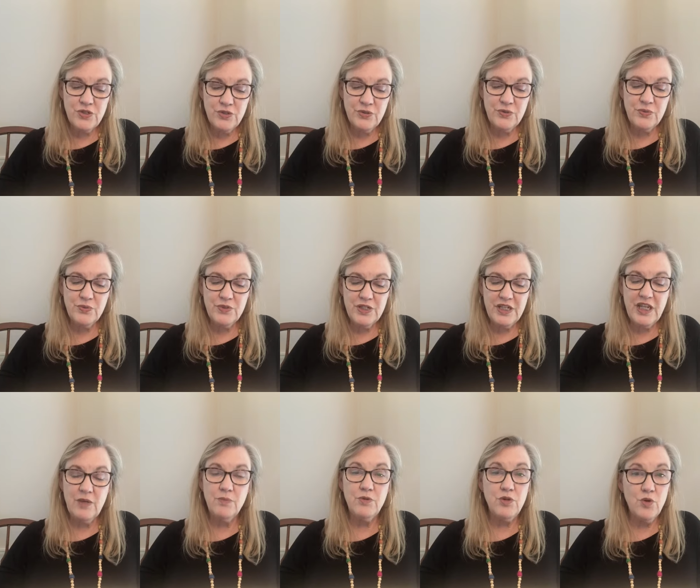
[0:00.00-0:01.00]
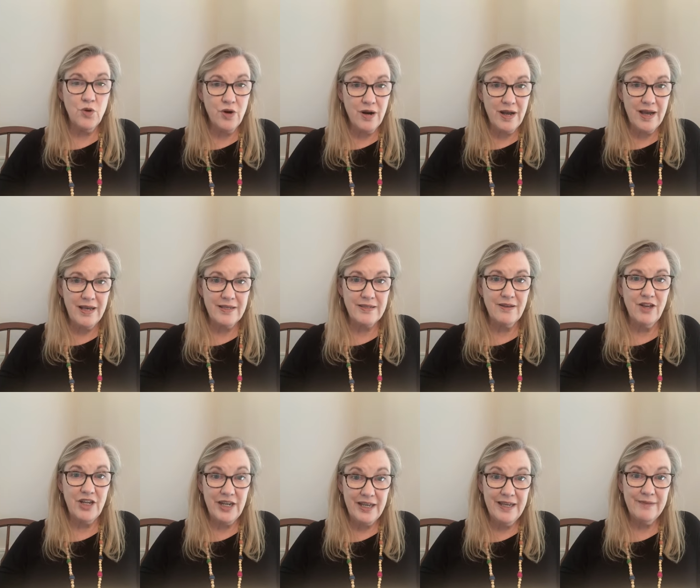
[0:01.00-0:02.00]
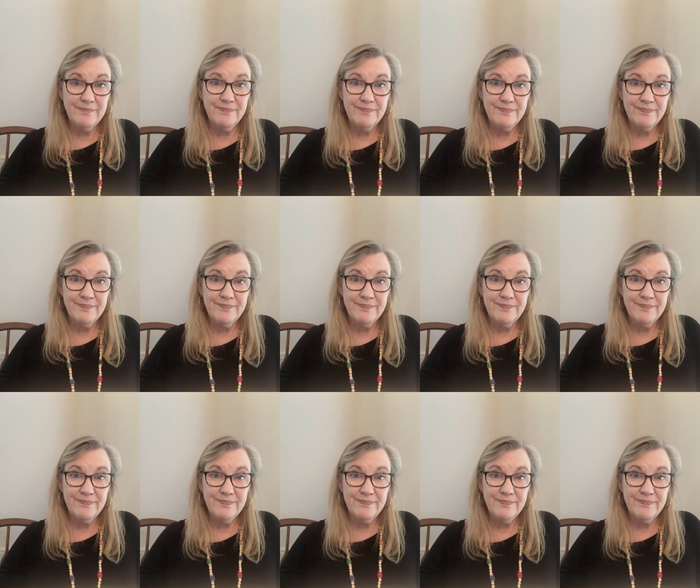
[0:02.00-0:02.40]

you to keep your eyes on him.